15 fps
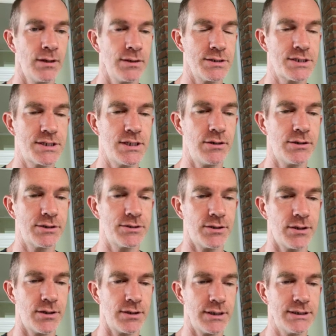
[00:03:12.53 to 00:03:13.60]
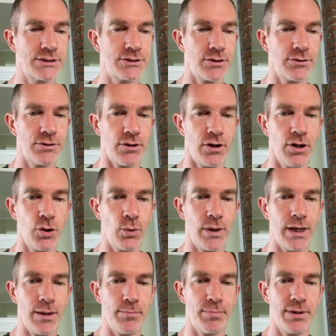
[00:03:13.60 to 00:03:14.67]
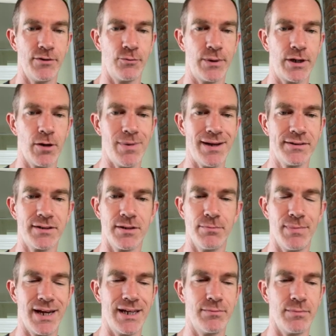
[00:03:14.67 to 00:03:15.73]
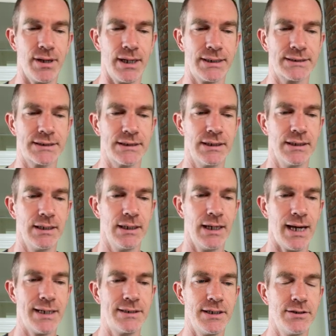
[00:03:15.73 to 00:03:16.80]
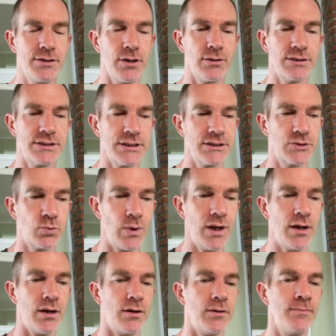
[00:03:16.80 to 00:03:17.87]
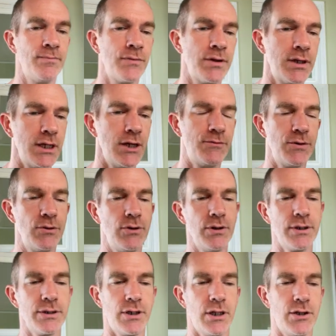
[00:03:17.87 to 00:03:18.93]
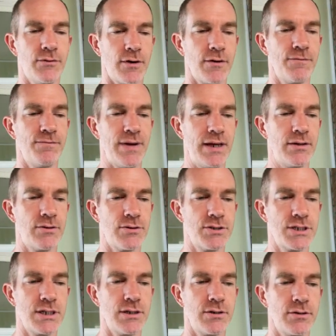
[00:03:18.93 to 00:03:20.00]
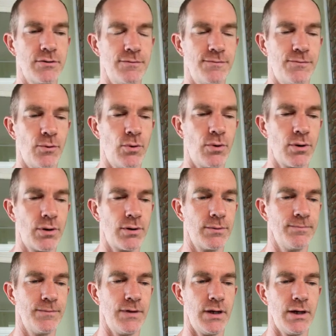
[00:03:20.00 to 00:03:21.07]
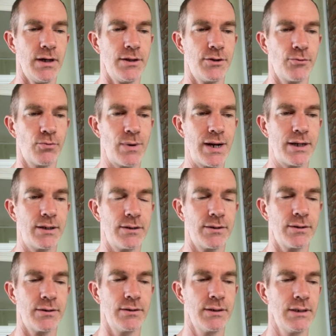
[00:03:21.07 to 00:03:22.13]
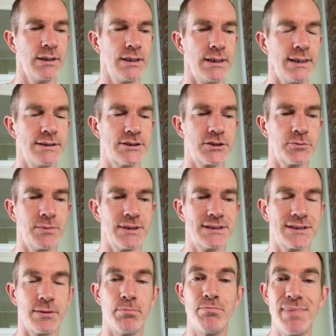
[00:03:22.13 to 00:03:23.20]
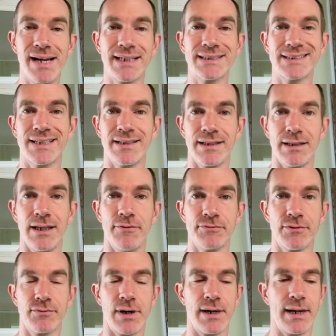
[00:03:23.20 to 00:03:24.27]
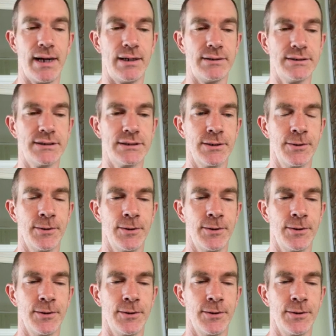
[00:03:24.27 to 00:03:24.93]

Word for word: The steel guitar is turned all the way up, but if we go back to the main mix, I did notice as well, if you look at all of our faders here for uh, the regular instruments, the mix to the left and right house,